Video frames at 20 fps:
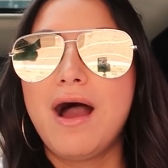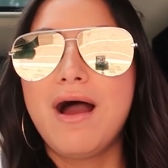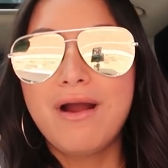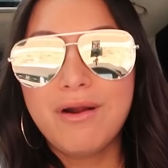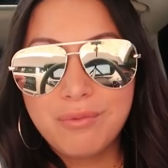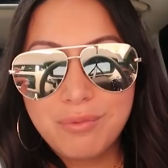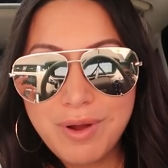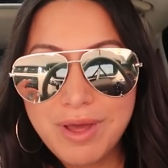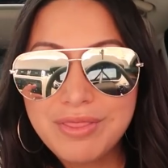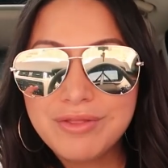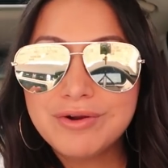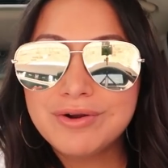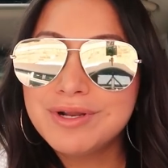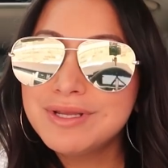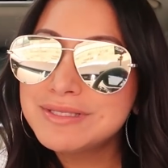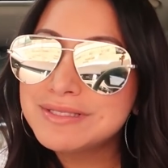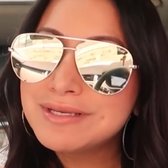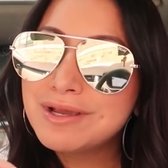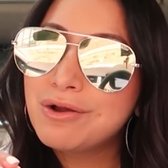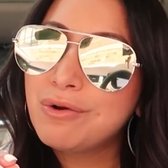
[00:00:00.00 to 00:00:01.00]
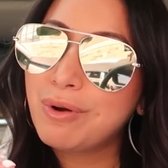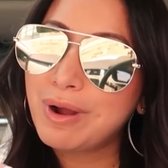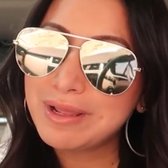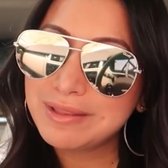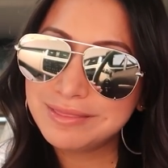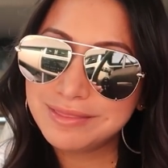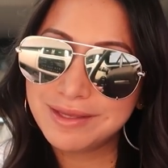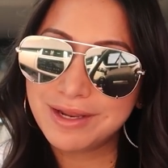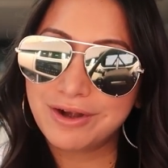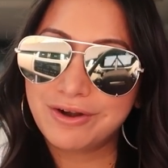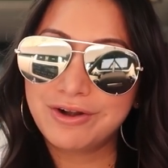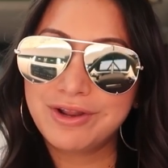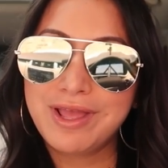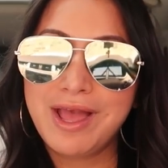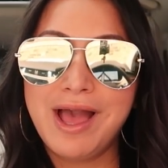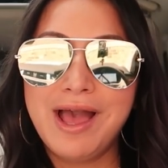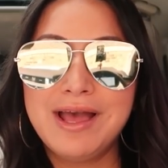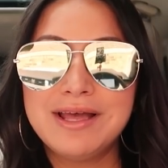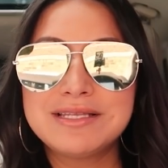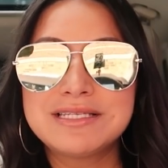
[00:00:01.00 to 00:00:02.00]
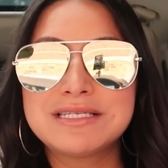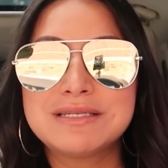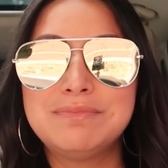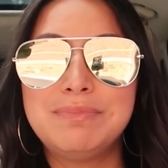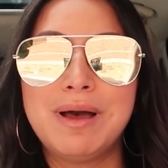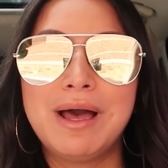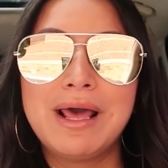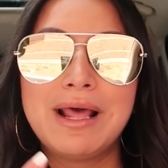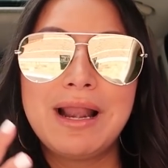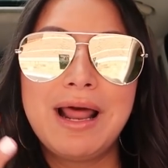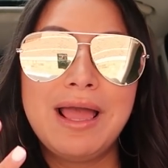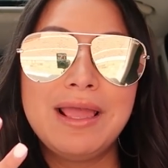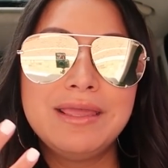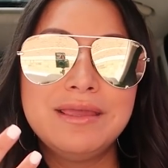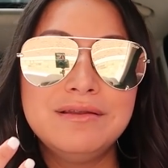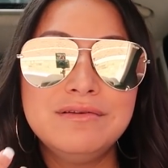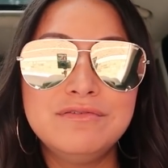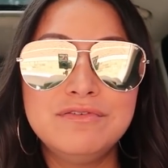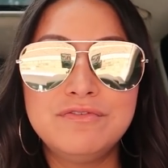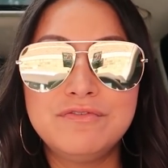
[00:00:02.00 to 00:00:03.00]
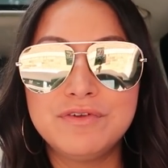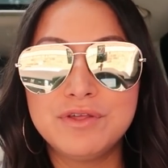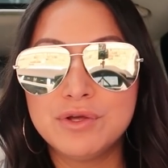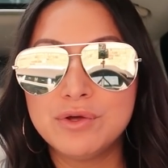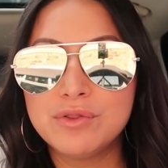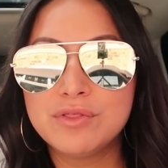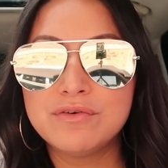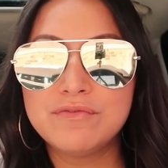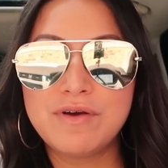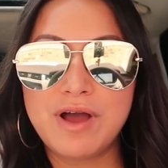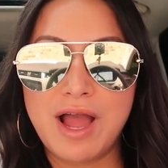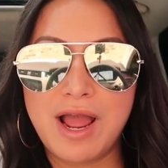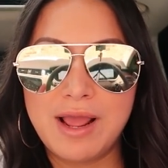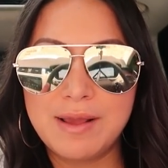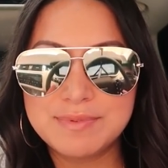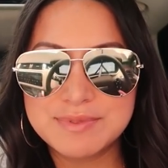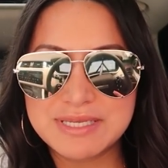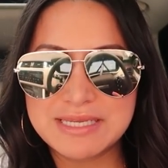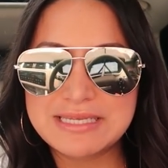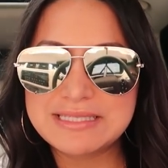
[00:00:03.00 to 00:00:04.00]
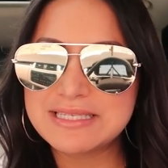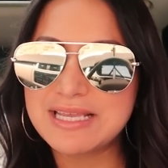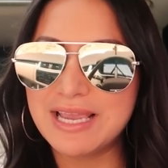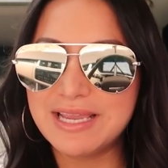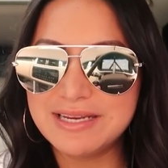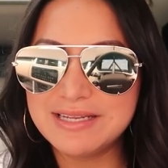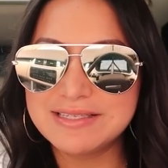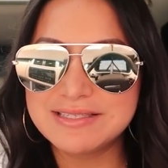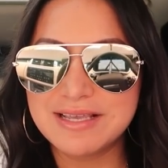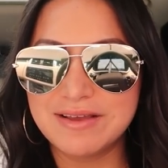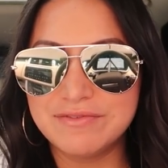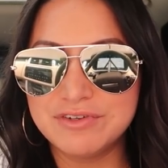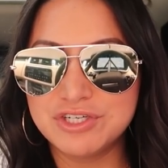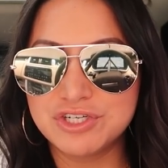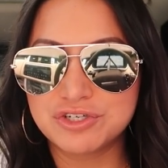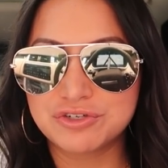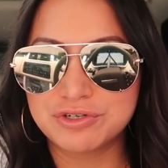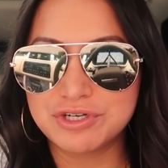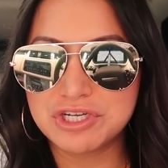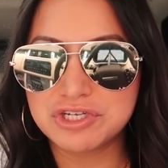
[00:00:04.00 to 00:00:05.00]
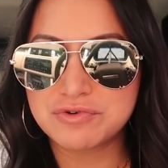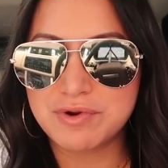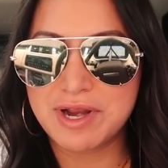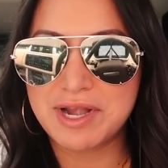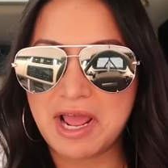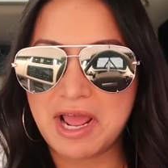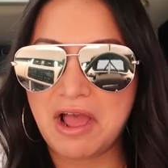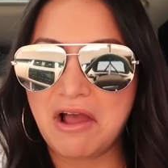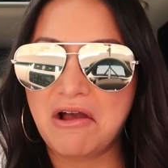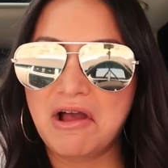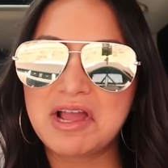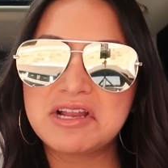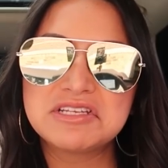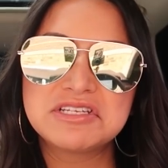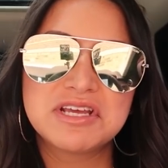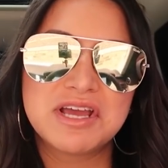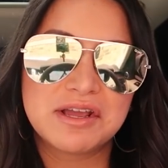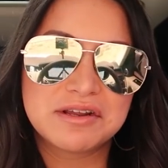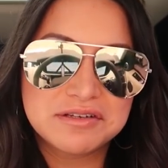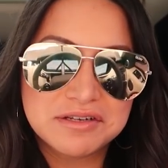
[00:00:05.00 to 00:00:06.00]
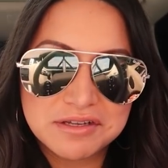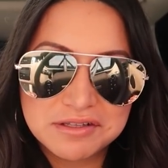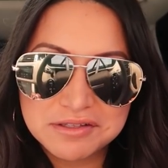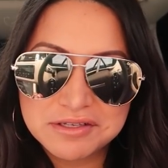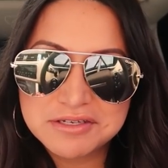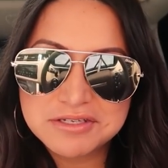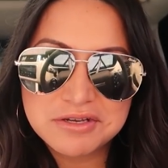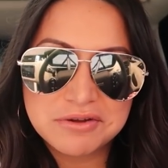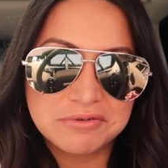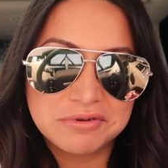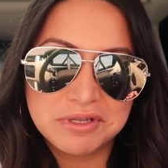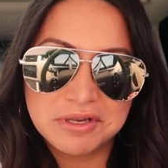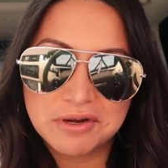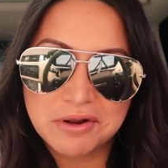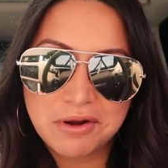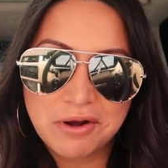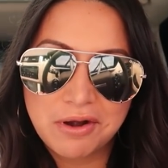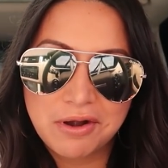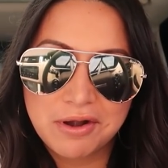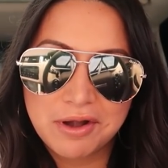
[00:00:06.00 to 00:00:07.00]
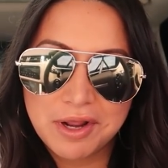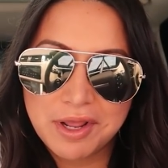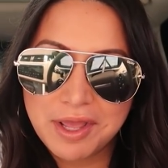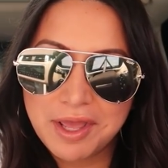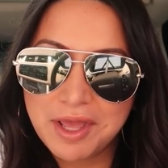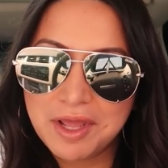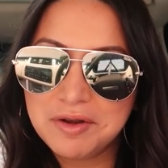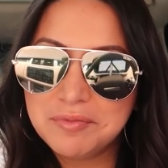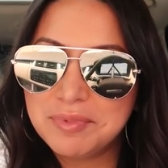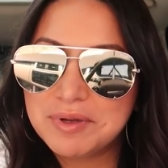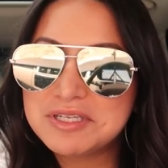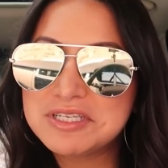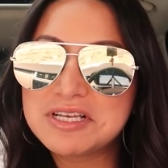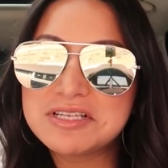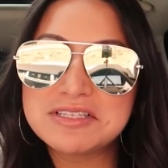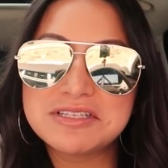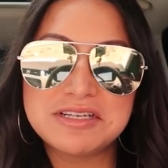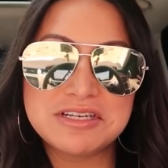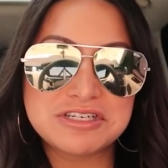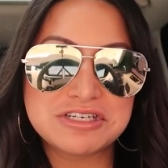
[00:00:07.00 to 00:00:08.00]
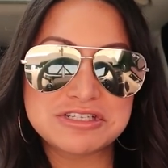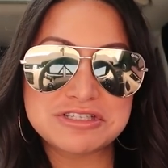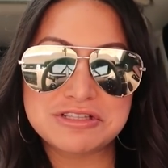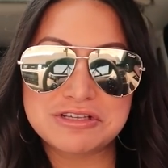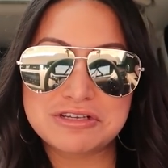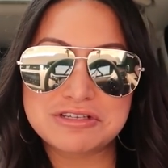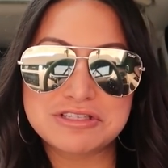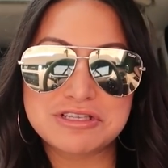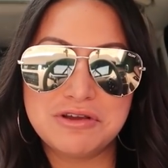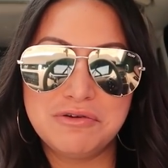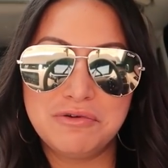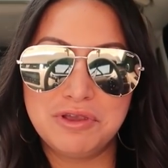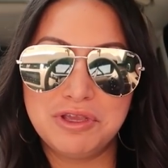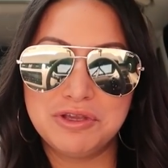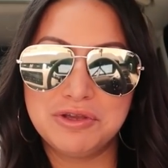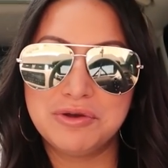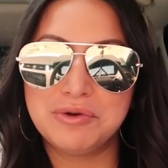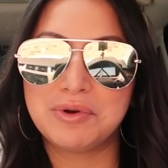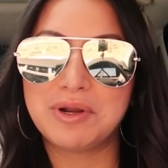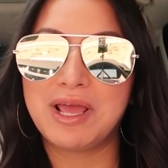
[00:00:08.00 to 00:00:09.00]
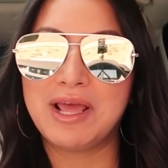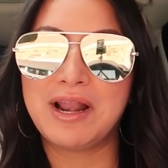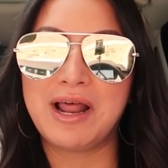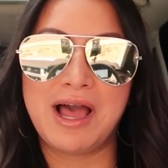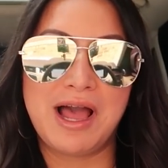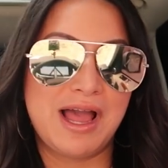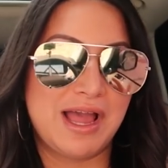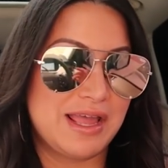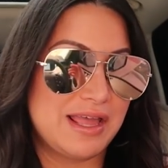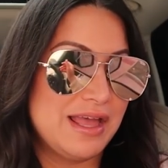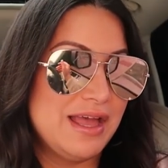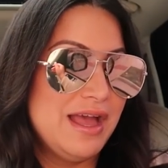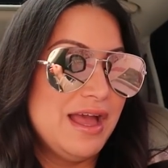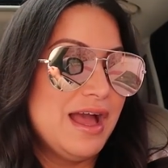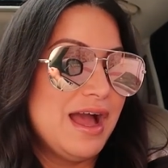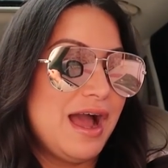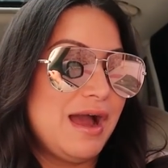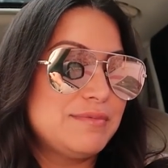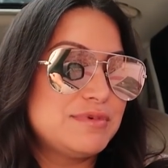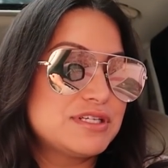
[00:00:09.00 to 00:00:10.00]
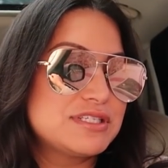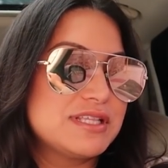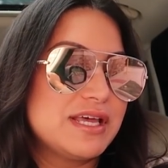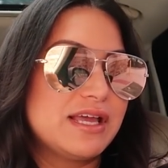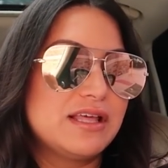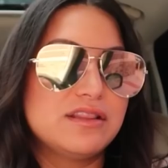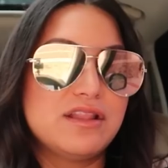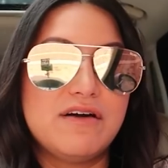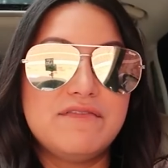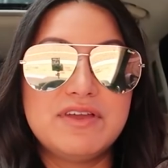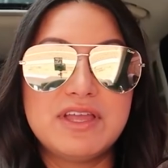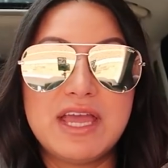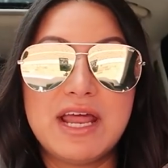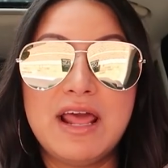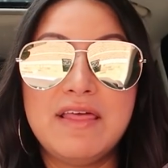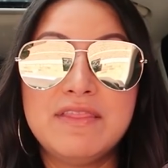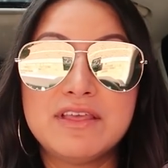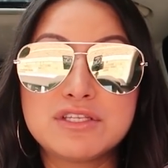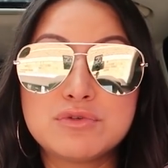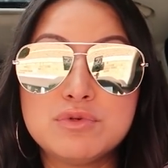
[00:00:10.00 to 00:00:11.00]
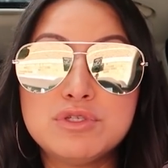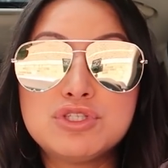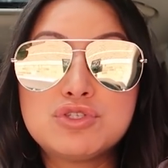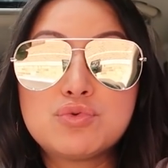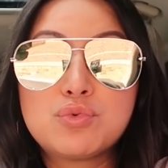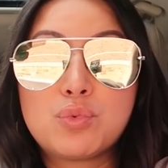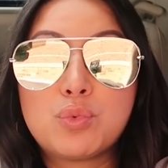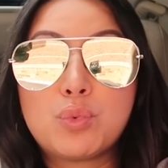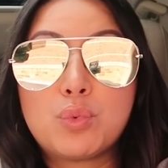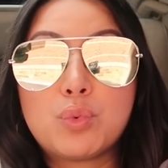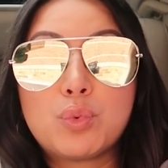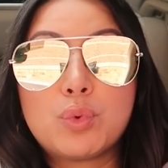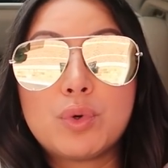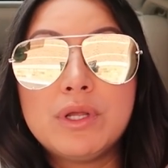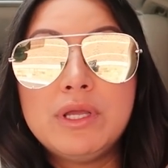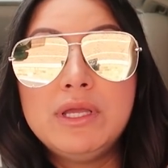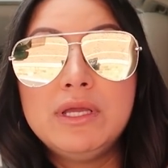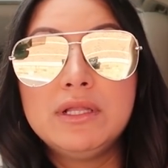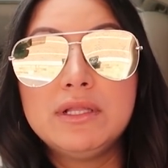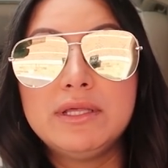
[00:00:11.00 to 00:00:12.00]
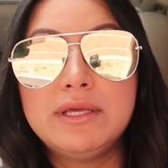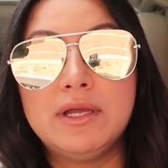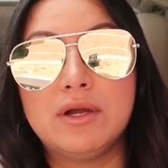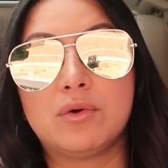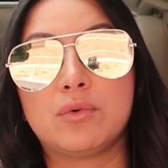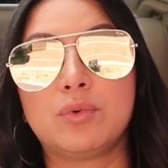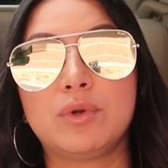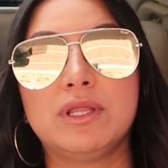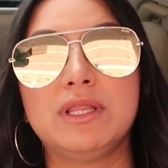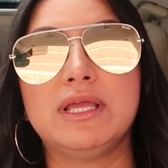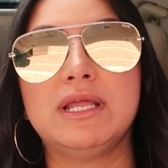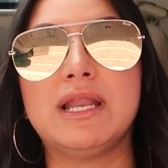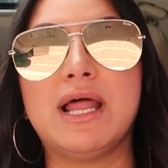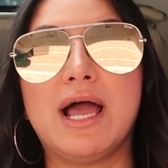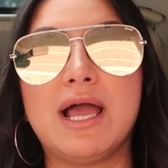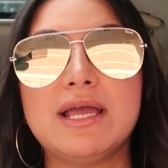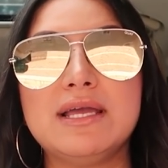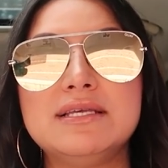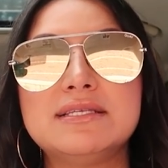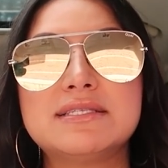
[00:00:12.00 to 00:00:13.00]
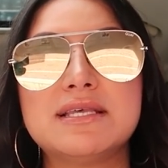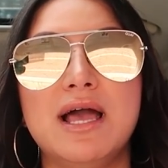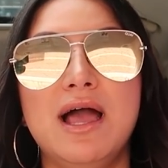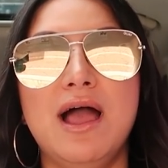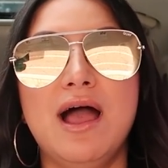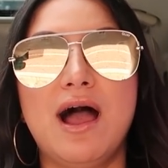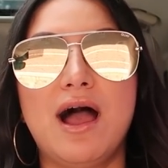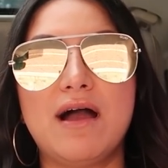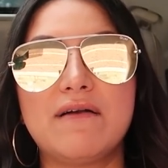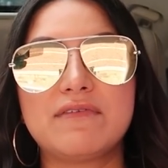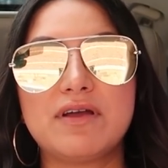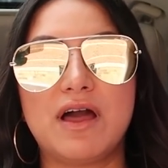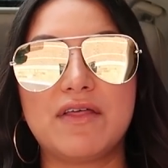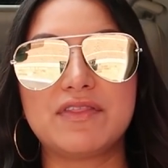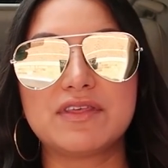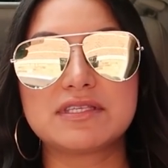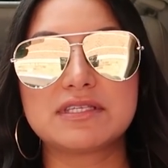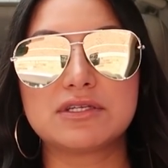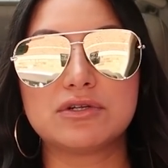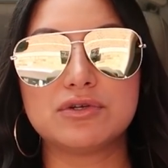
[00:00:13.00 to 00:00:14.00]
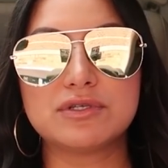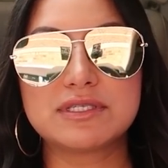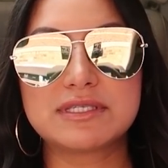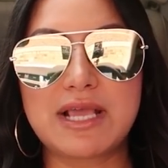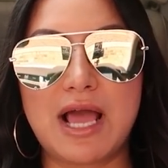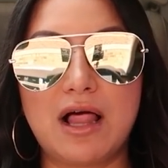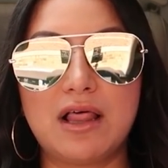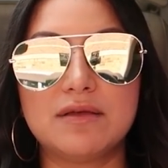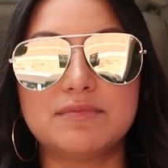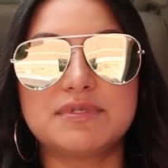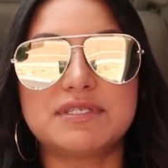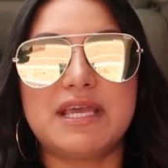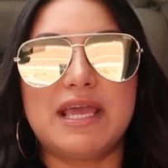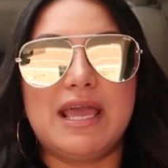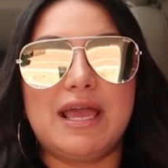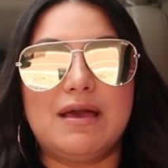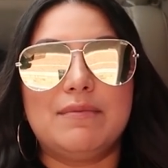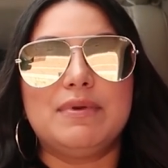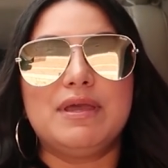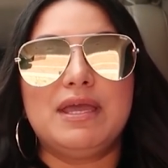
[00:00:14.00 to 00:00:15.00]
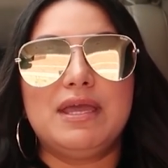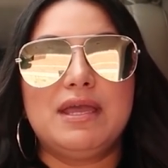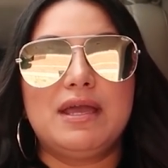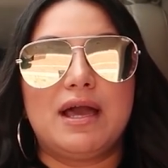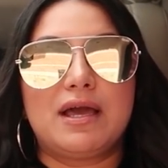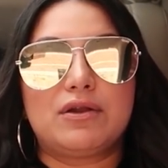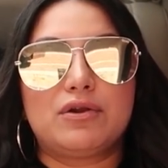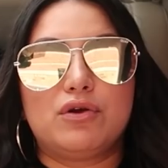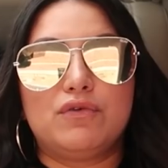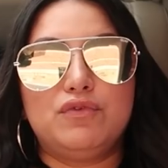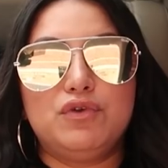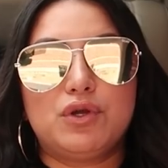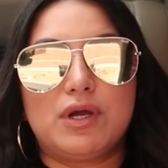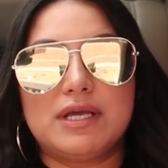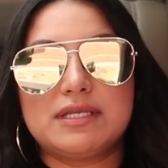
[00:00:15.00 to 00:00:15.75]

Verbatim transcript: Our weather isn't quite there yet, but I can feel the vibes. Like it's 87 degrees now. I technically don't need a cardigan, but doesn't it just look so cute? And I, I'm just like loving it. And this one's really, really nice. I've got this little scallops cami. I don't know if you